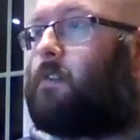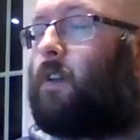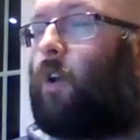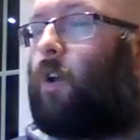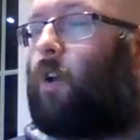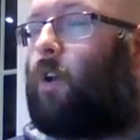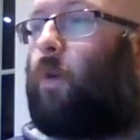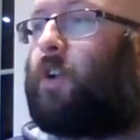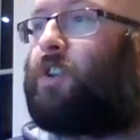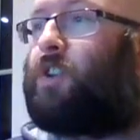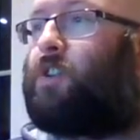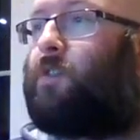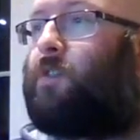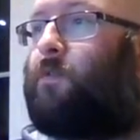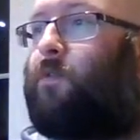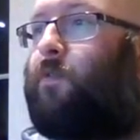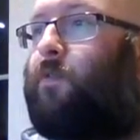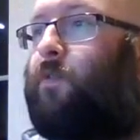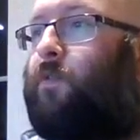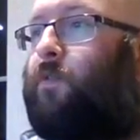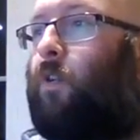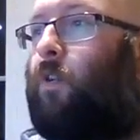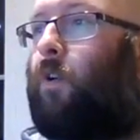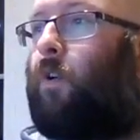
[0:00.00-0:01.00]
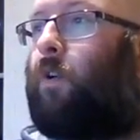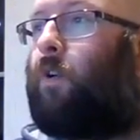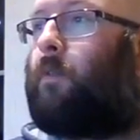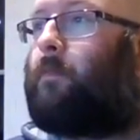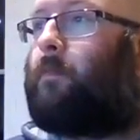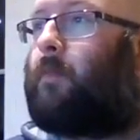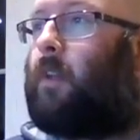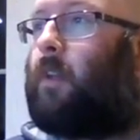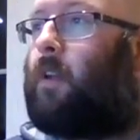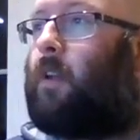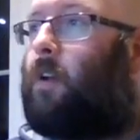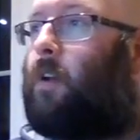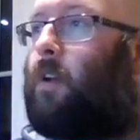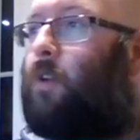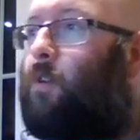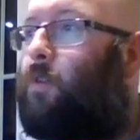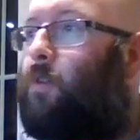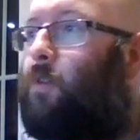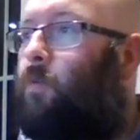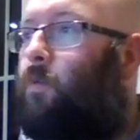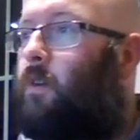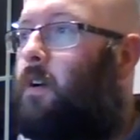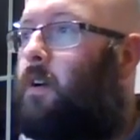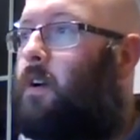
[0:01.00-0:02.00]
So question 4.
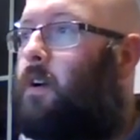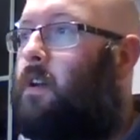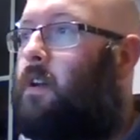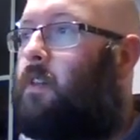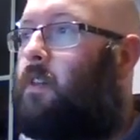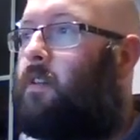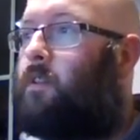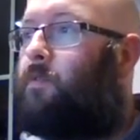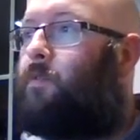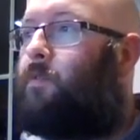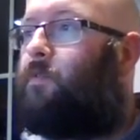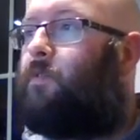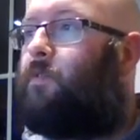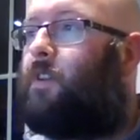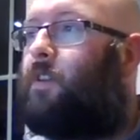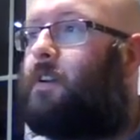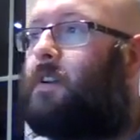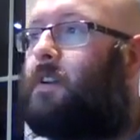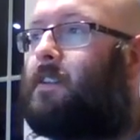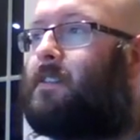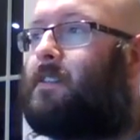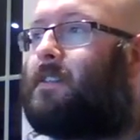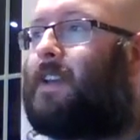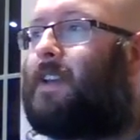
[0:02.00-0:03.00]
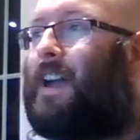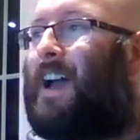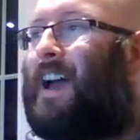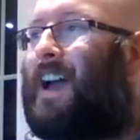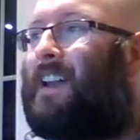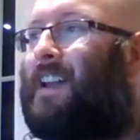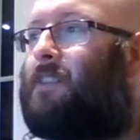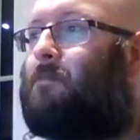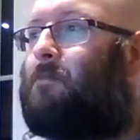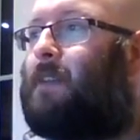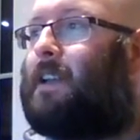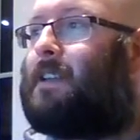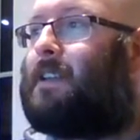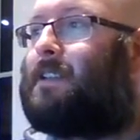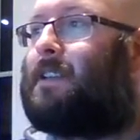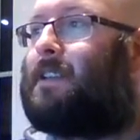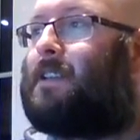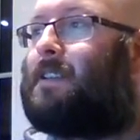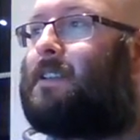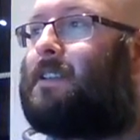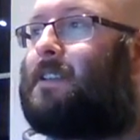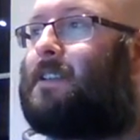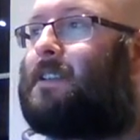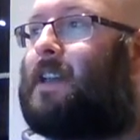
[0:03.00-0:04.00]
Who were the first
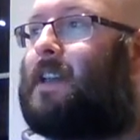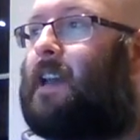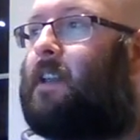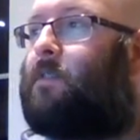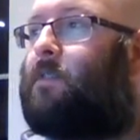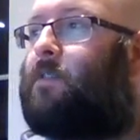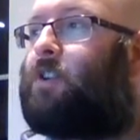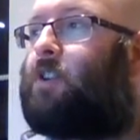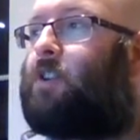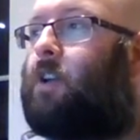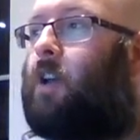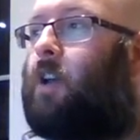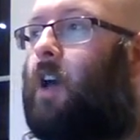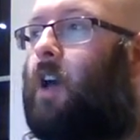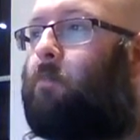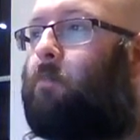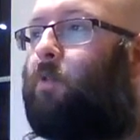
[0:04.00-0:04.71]
animated television